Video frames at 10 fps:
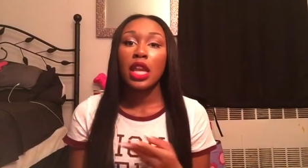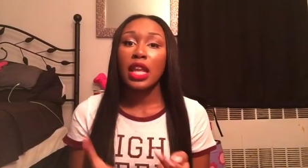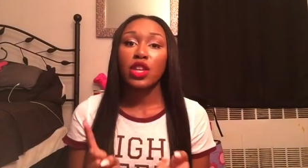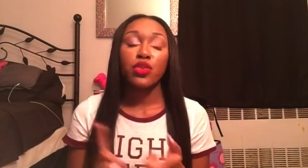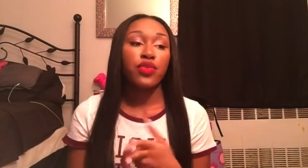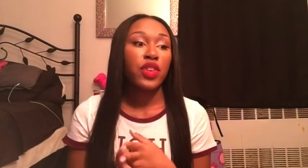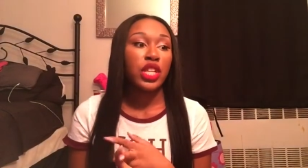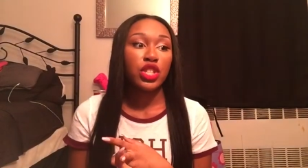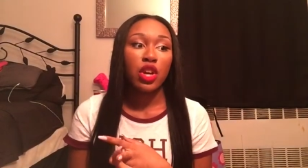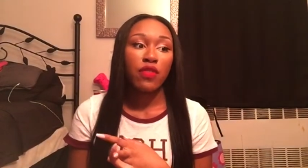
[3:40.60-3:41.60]
like you
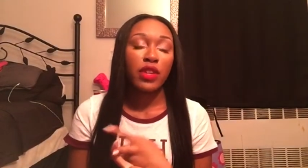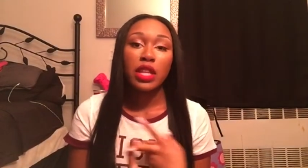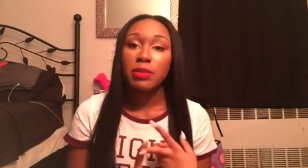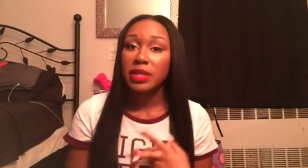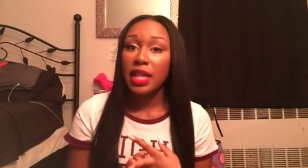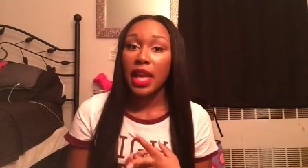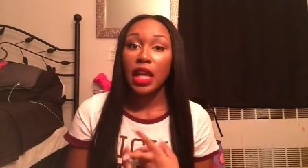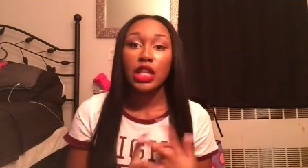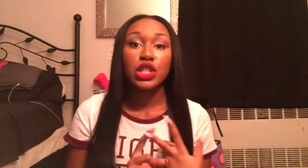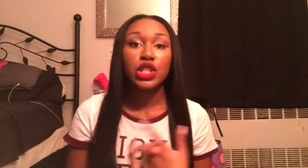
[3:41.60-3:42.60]
finish off a
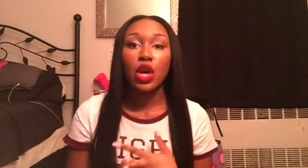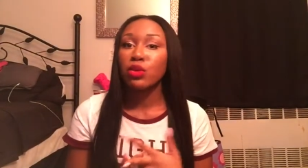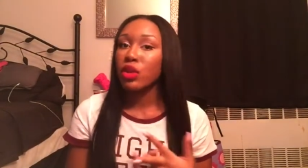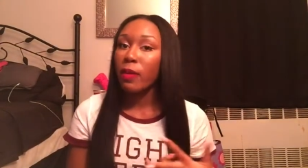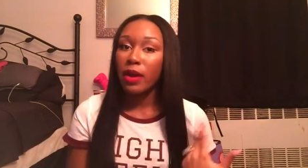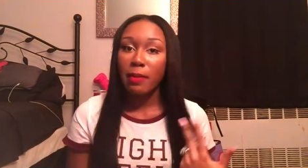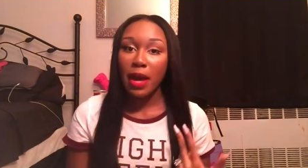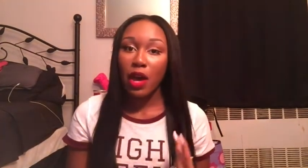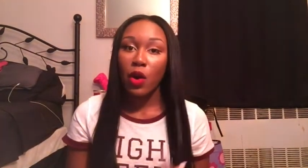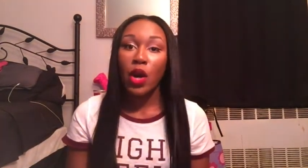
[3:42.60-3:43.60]
lipstick, don't throw them
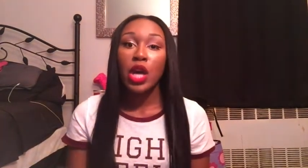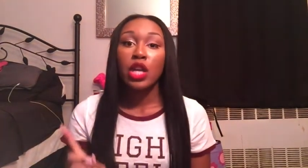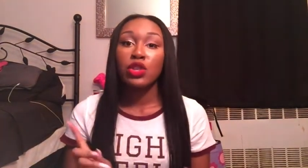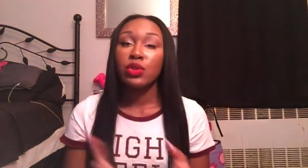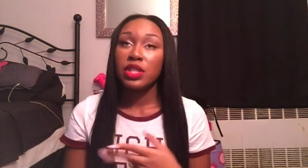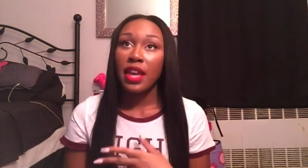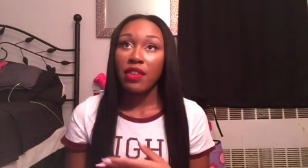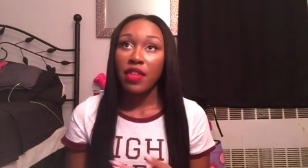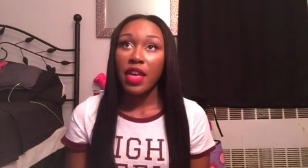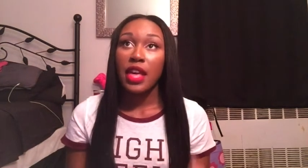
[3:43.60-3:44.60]
out. You
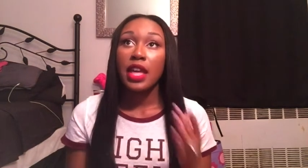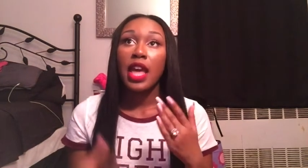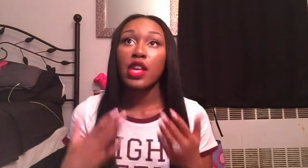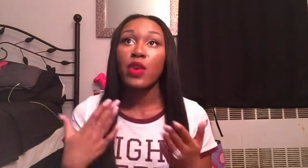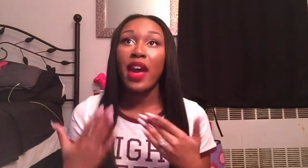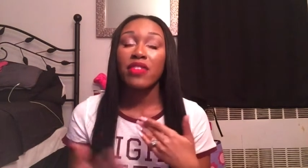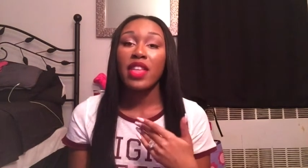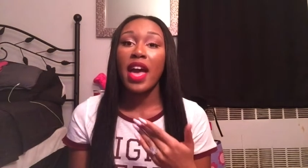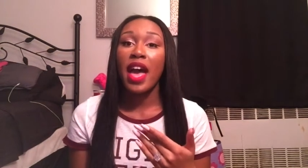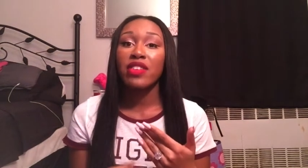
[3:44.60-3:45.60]
save it, you have to
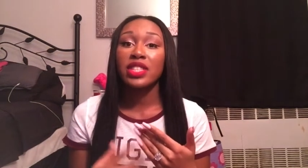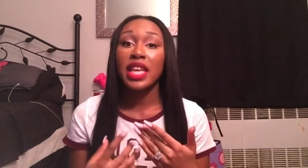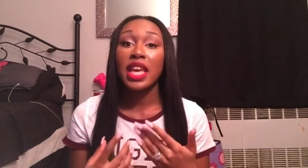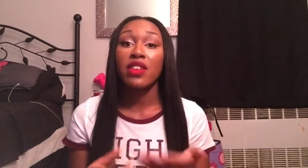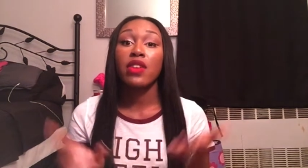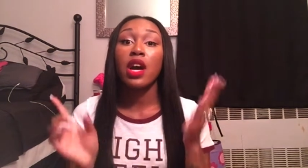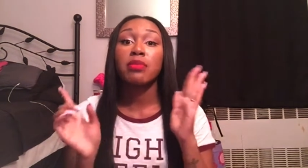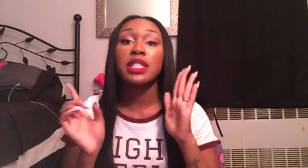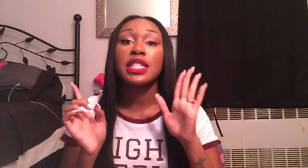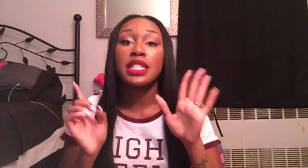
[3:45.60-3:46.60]
have saved
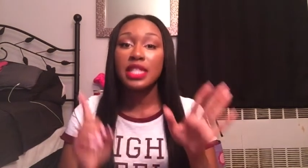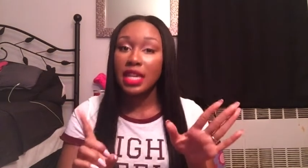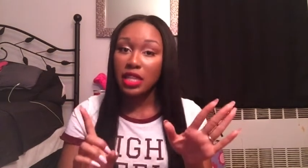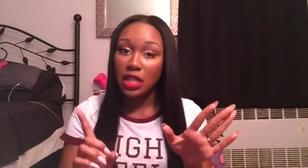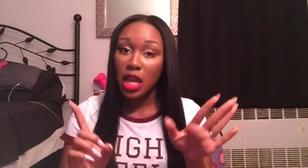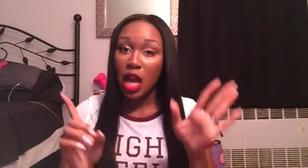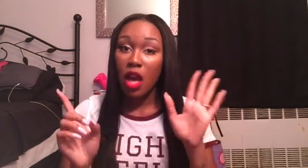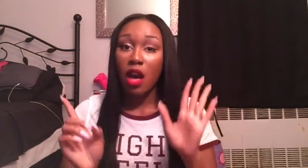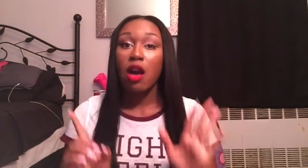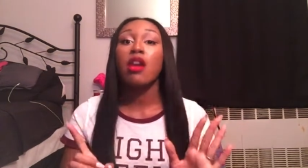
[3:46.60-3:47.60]
up to six
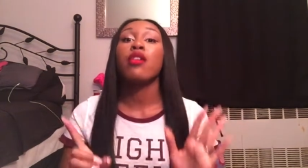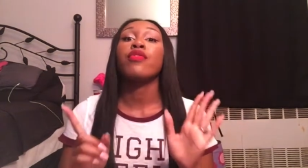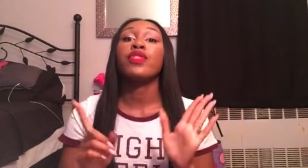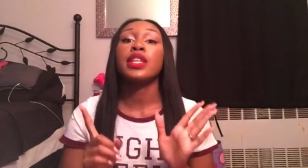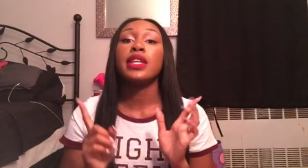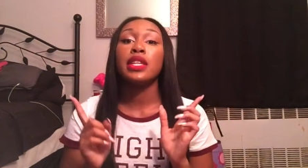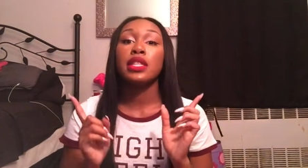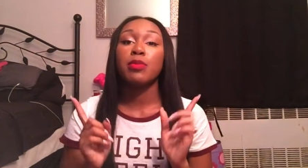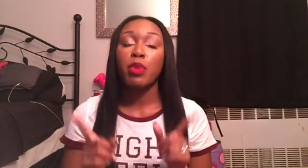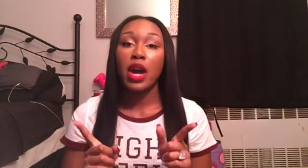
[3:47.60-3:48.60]
of
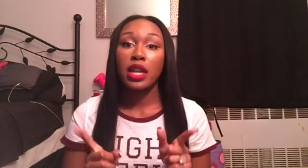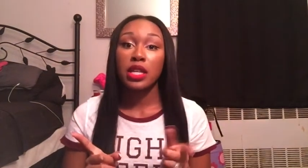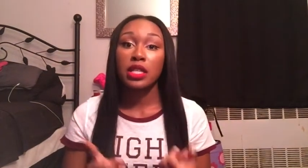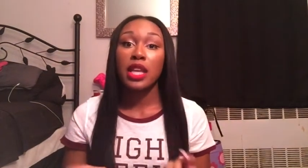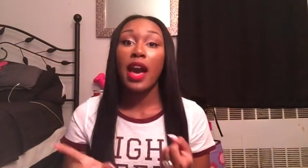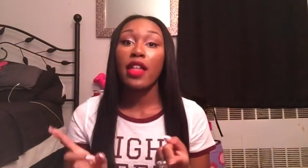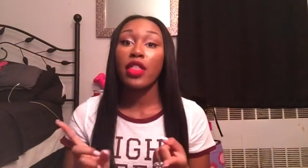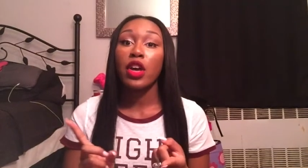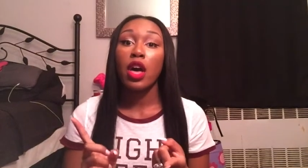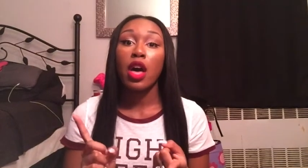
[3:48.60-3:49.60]
these products,
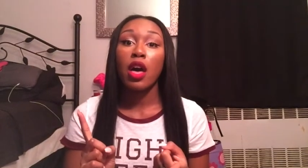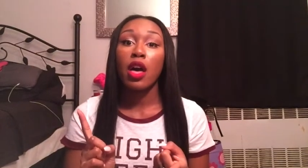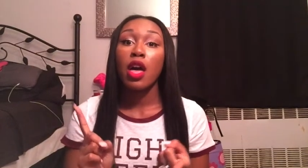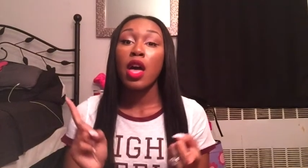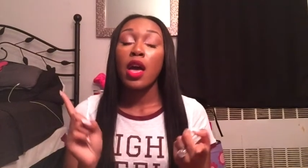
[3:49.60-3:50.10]
either a,